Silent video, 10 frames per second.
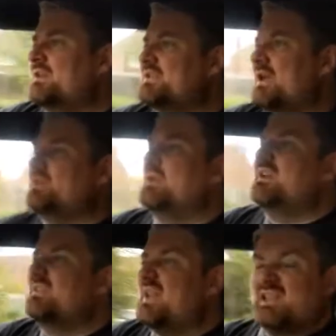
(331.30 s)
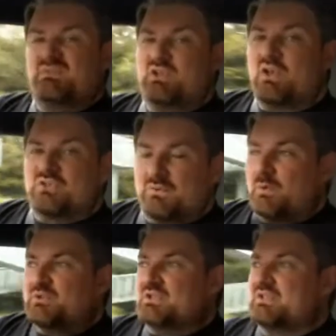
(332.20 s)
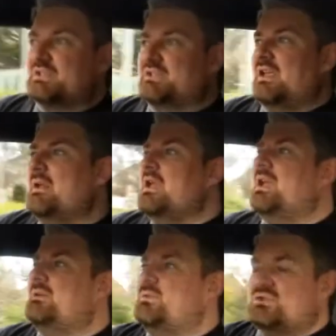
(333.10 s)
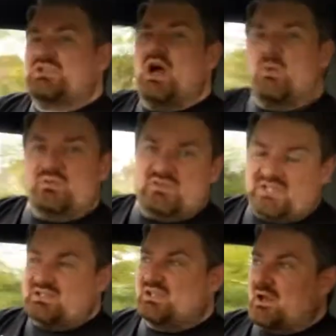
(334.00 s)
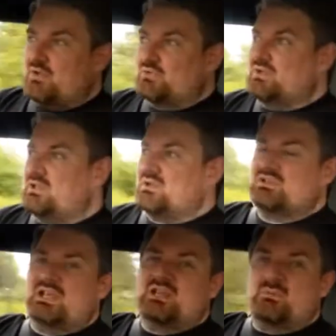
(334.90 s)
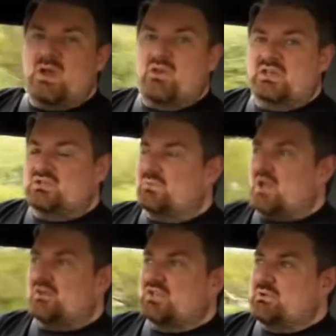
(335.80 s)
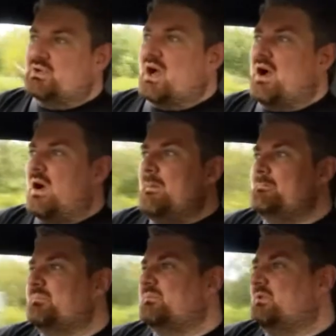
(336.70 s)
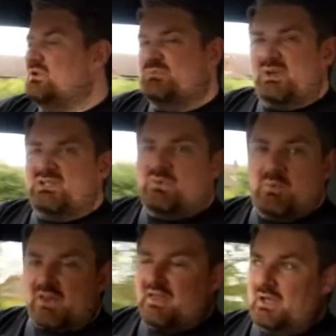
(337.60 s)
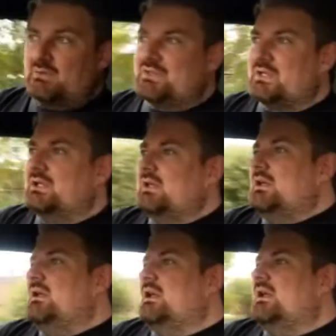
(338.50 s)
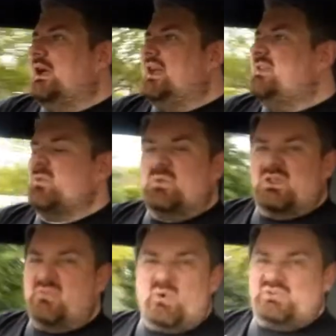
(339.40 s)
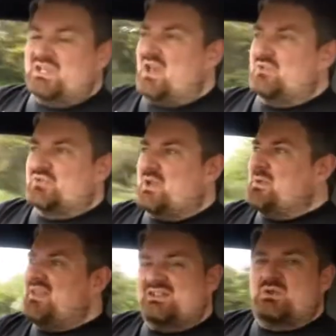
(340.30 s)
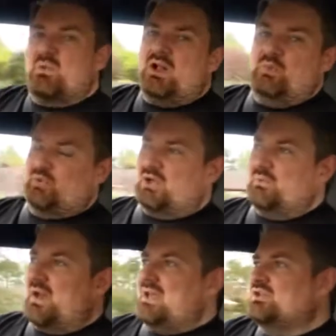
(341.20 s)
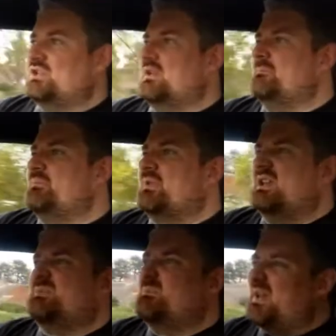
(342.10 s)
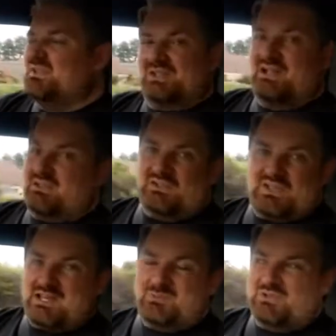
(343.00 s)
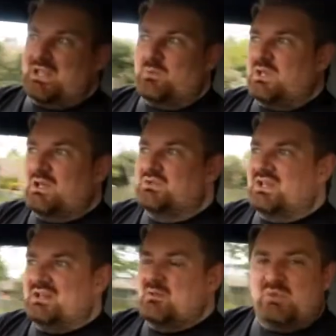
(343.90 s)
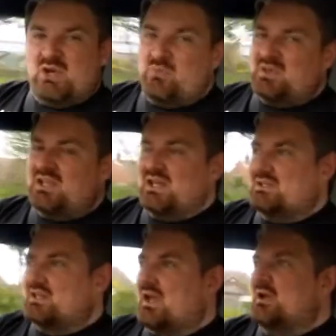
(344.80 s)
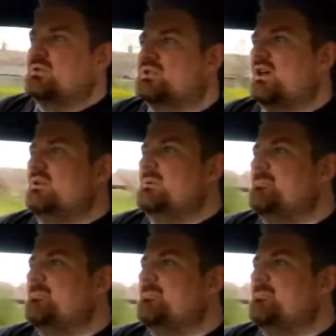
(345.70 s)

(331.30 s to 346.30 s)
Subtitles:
So that gives you lots of options, doesn't it? If you start with the 1600, you can take advantage of the R2 car, use bits from one of those, and even with the 1400, I mean, that's a well-proven engine. It's basically the same as they were using in the Puma years ago, so